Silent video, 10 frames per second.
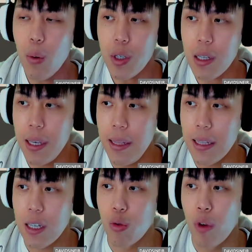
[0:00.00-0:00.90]
was
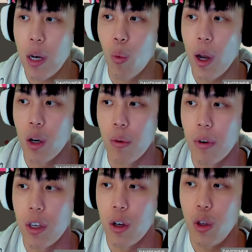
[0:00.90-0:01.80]
cleaning this red wire
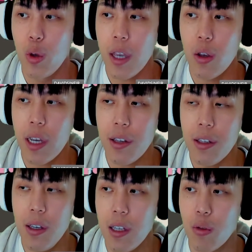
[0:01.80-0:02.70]
over here. You guys
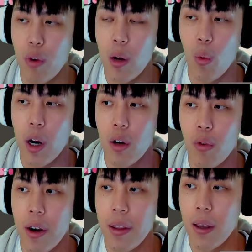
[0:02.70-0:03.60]
can see this red wire
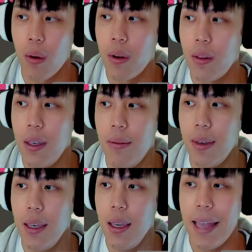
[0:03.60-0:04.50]
running down the
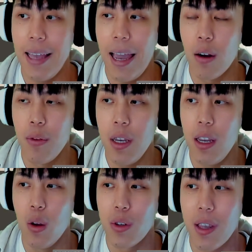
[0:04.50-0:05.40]
TV. At the end of it,
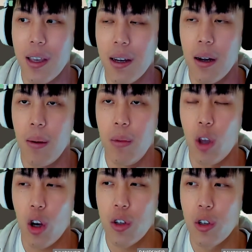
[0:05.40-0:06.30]
it looks like a
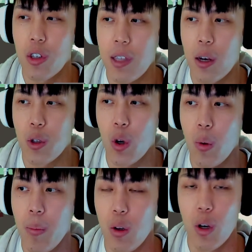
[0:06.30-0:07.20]
doctor's
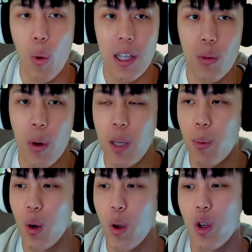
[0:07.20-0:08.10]
stethoscope. You know, the ones where he
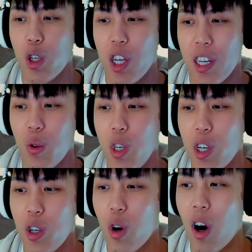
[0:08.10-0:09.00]
put on your chest to hear your